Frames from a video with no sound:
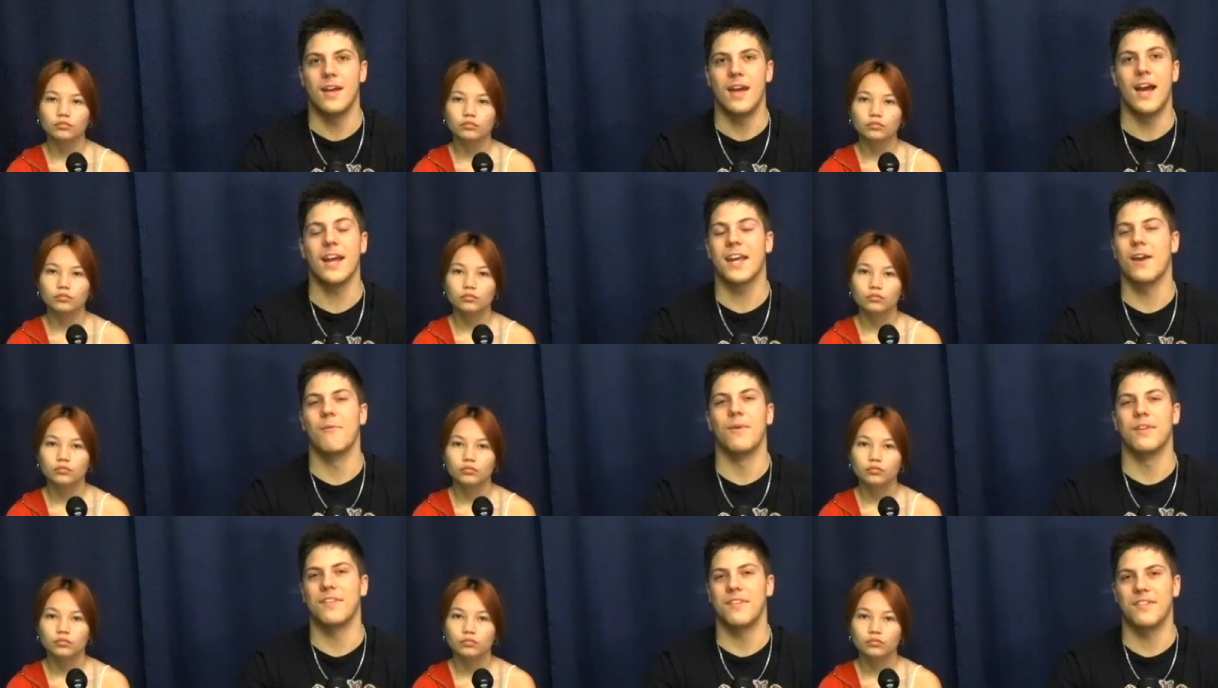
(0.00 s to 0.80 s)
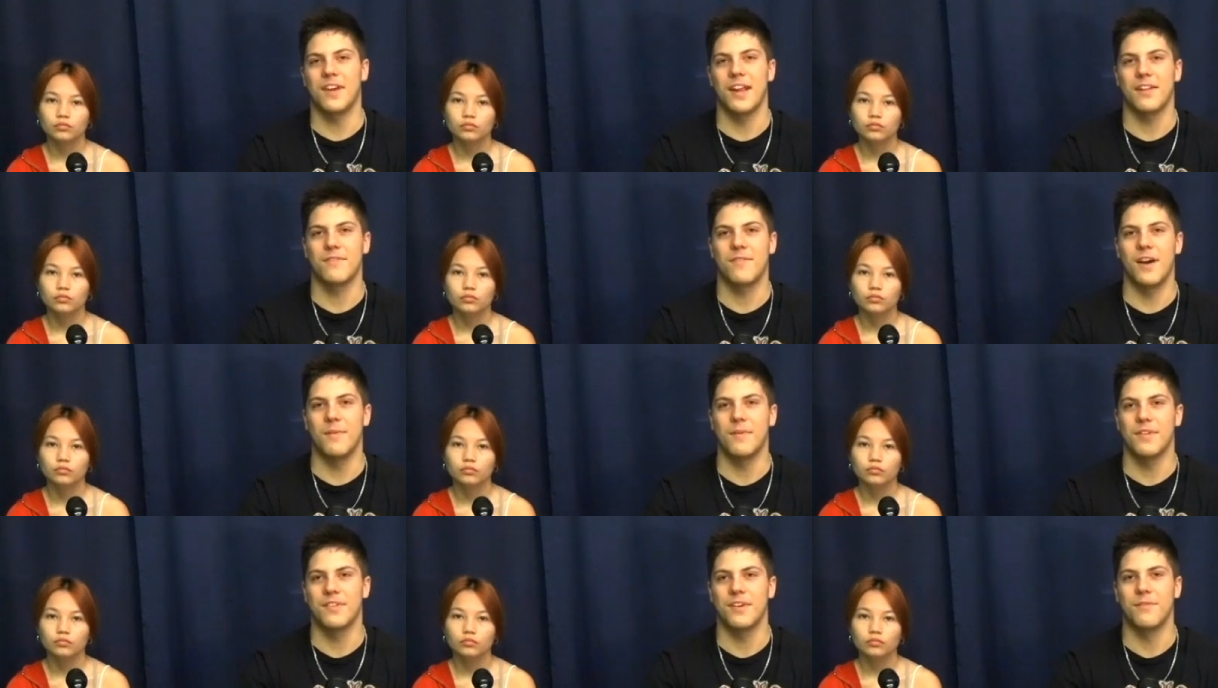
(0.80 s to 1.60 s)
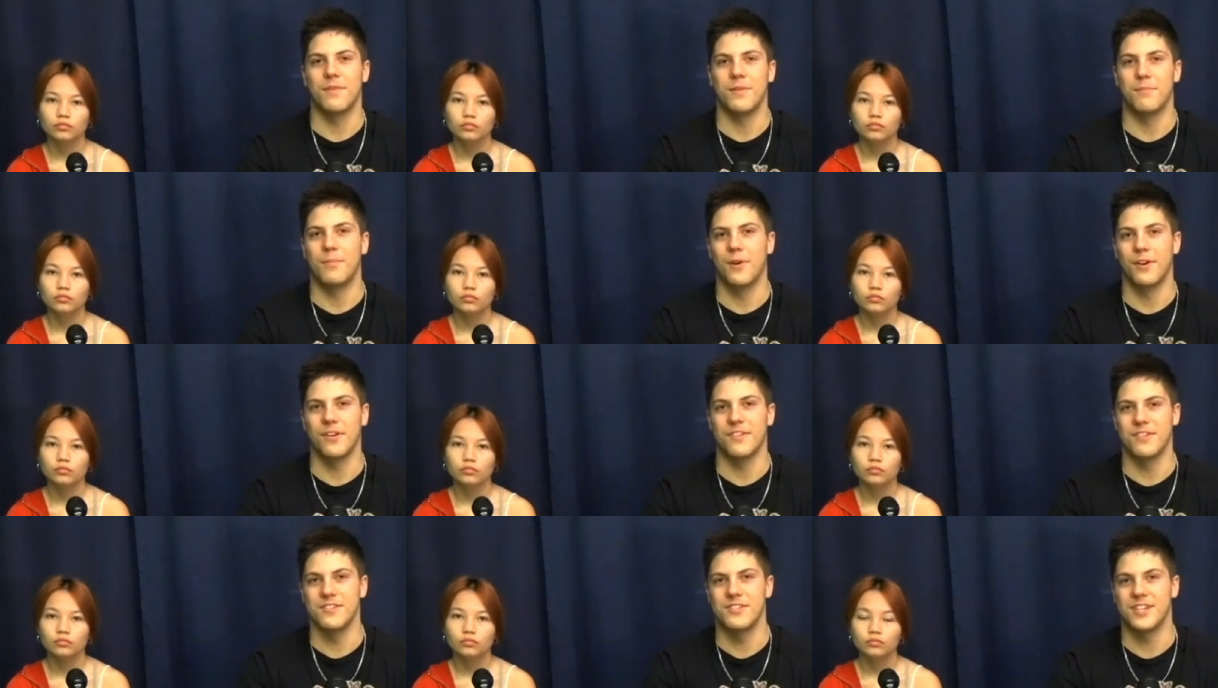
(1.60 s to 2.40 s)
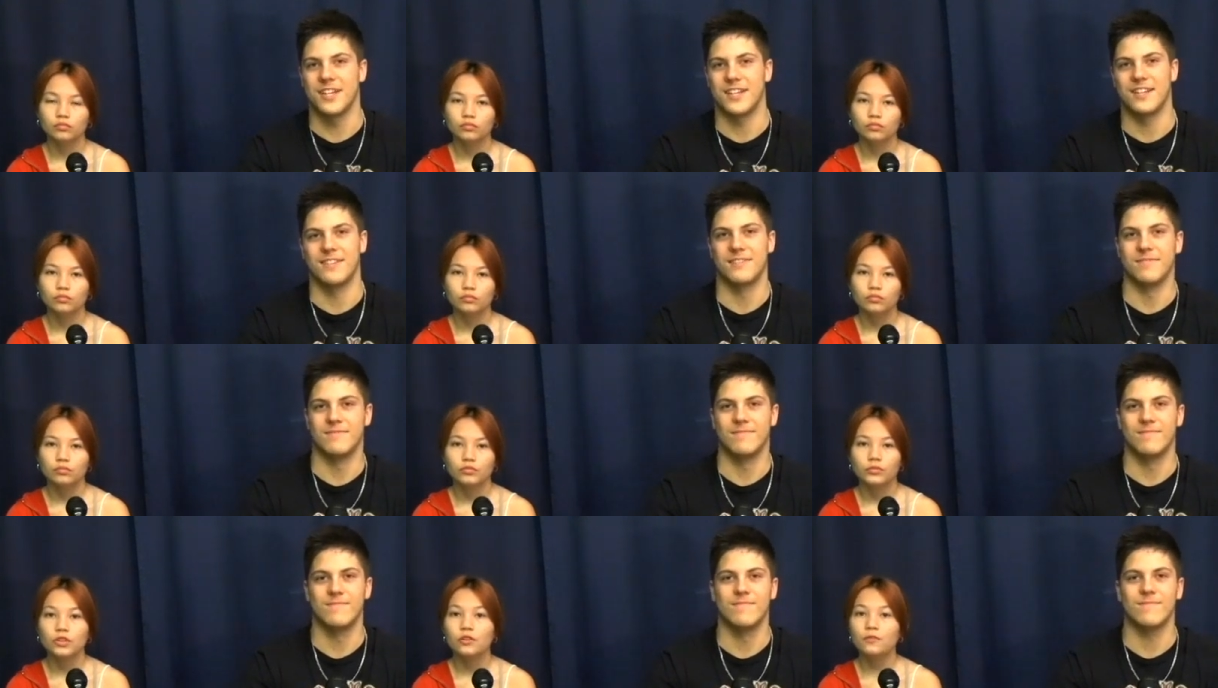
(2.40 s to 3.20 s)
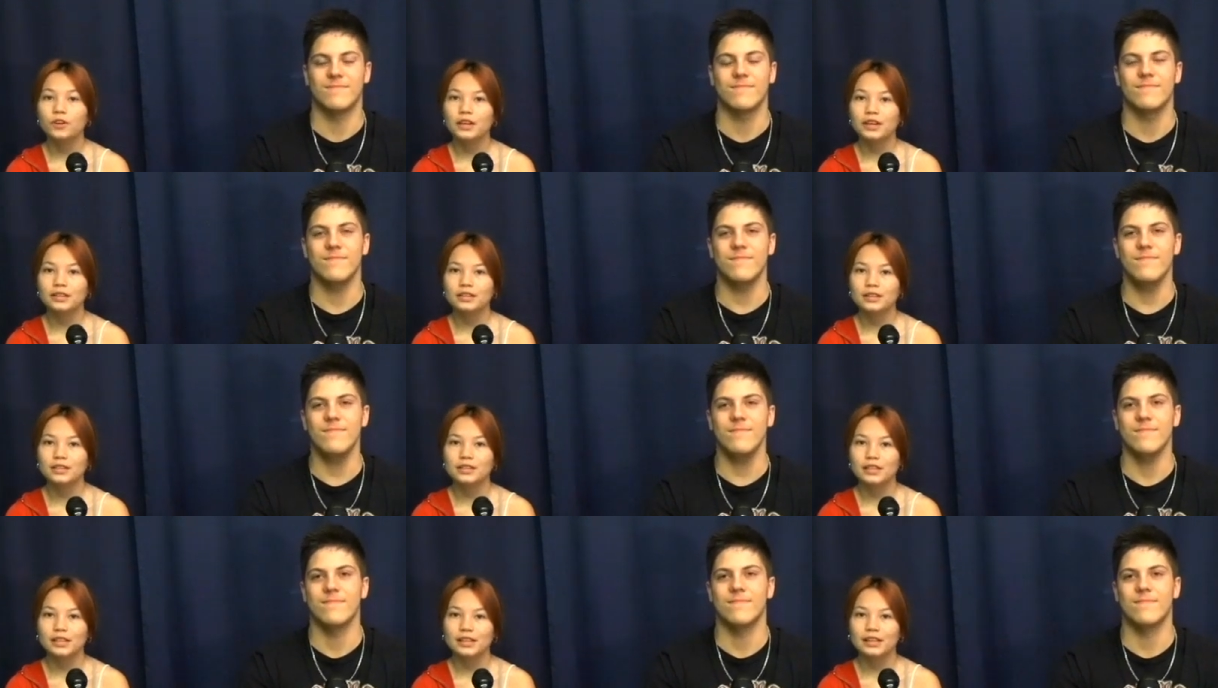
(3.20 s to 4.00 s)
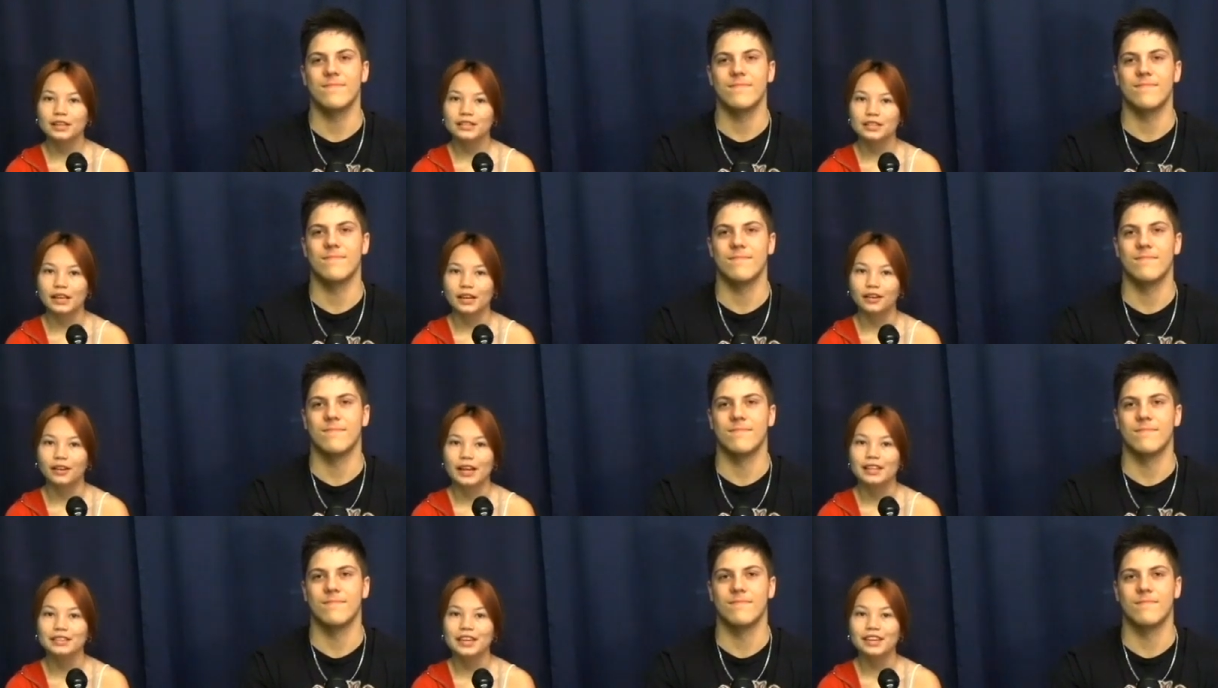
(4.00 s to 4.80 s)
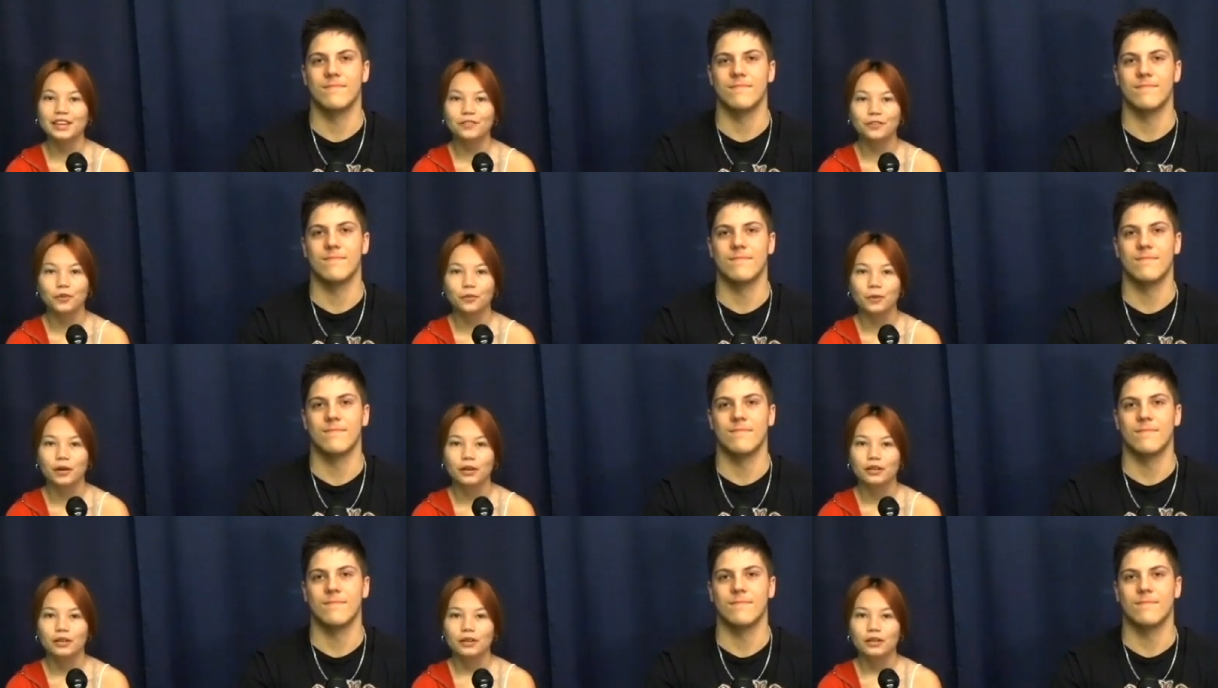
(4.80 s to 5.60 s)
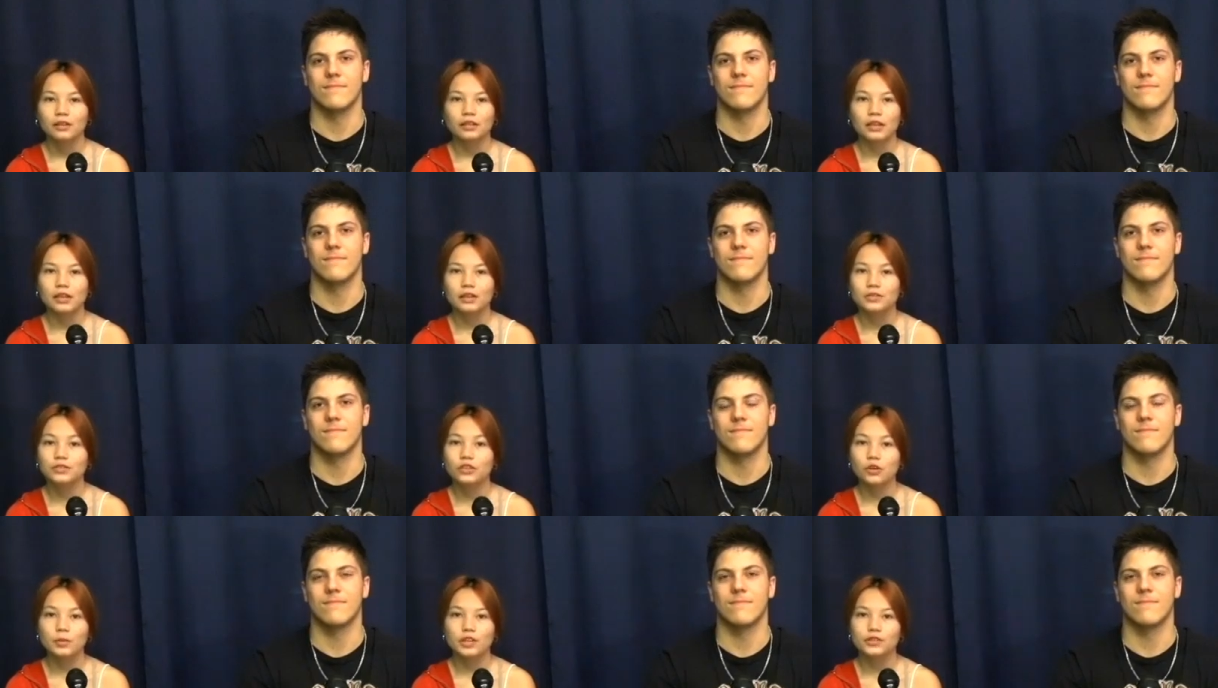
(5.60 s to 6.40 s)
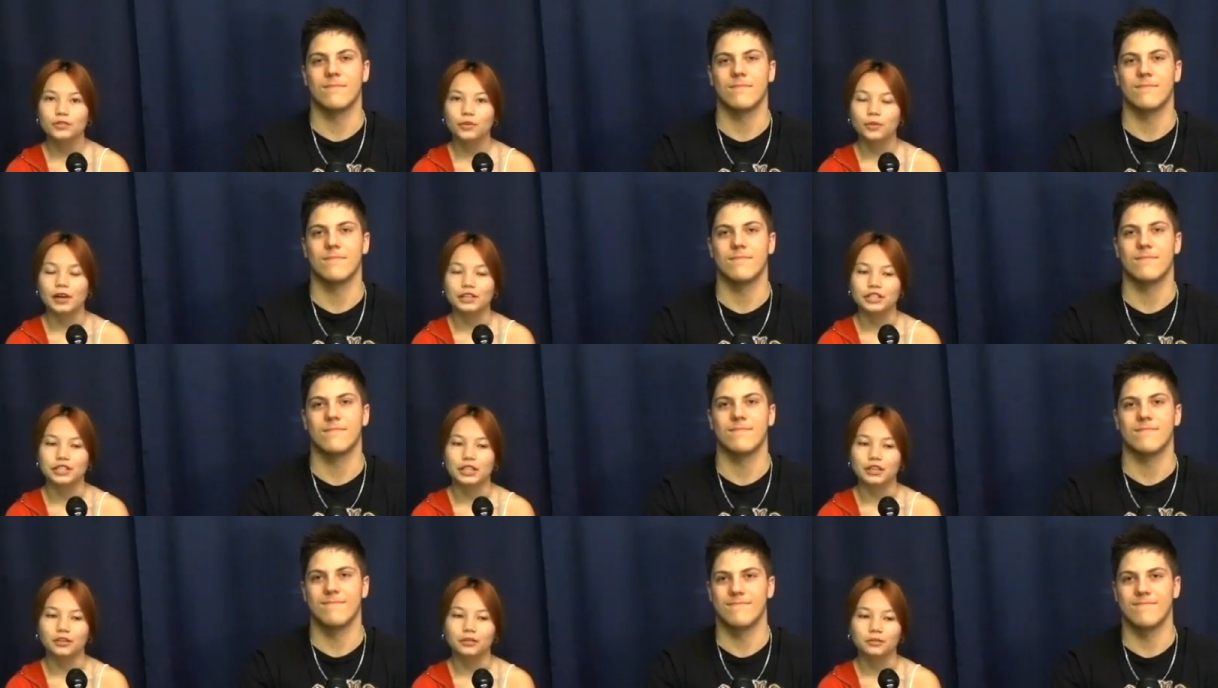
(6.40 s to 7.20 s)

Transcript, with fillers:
Speaker 1: I can't wait to satisfy myself with burgers and chicken.
Speaker 2: Don't forget to seed and excel, and thank you for thank you so much for watching.